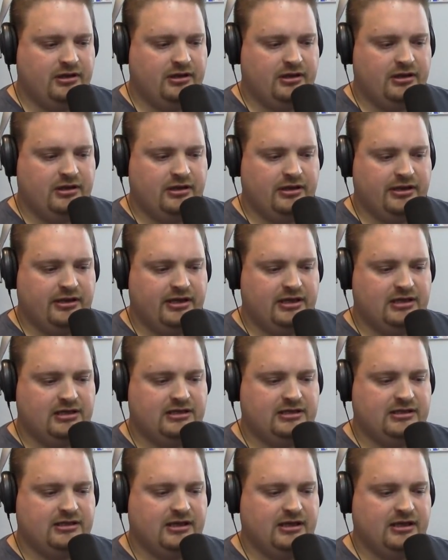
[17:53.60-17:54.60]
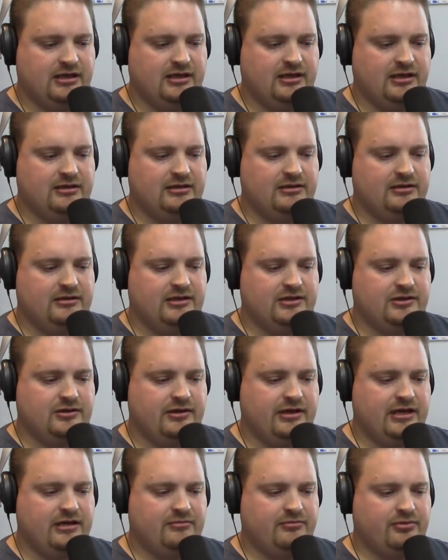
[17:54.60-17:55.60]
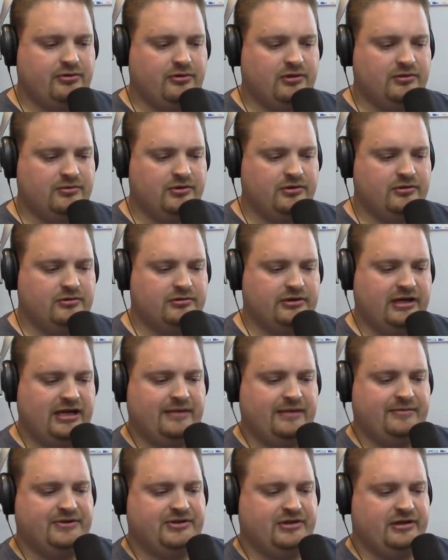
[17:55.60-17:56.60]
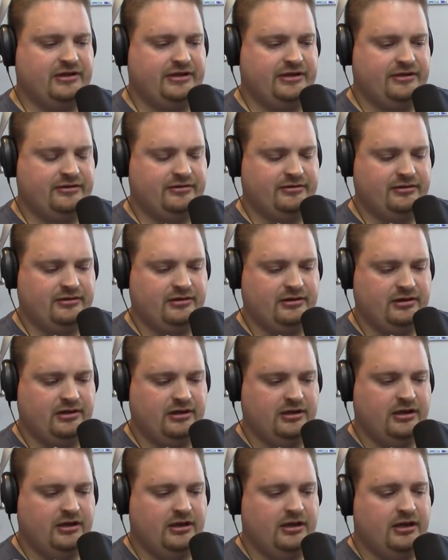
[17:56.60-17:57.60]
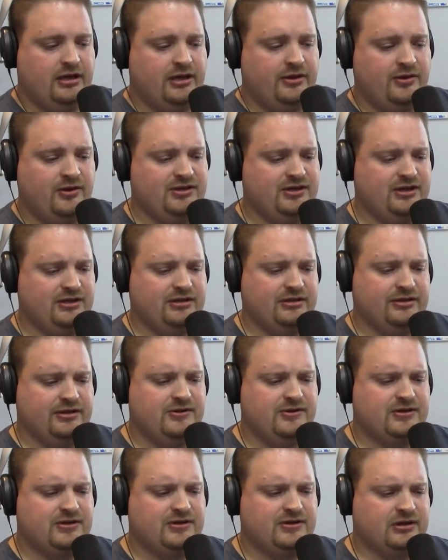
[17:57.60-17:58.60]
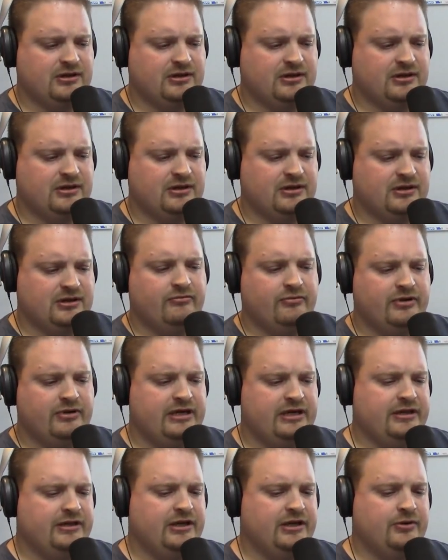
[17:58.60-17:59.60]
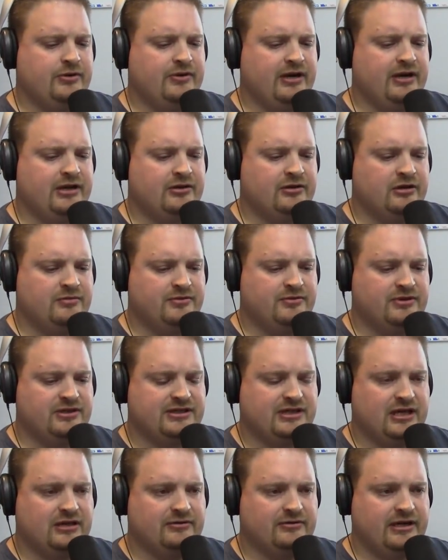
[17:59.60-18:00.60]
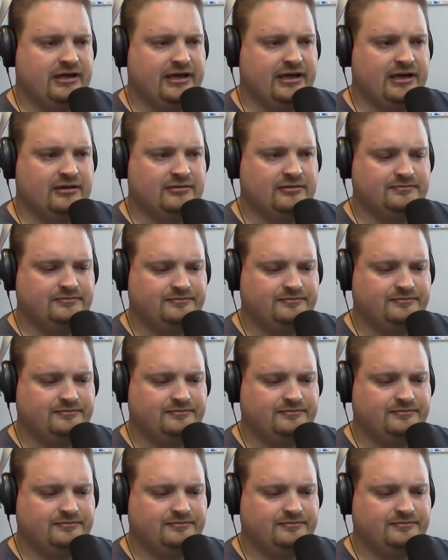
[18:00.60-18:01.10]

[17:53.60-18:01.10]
And let's go ahead and pull up good old Amazon here. There's a lot of really great cookbooks out right now.